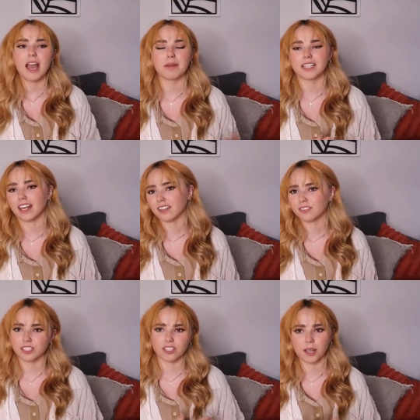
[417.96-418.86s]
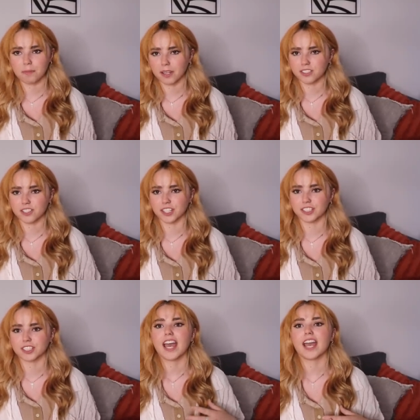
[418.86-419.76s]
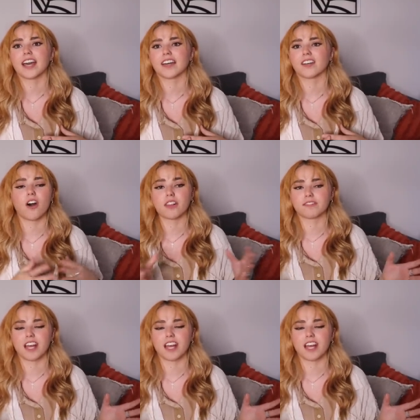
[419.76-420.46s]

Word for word: and my dad loves to talk about the church and all of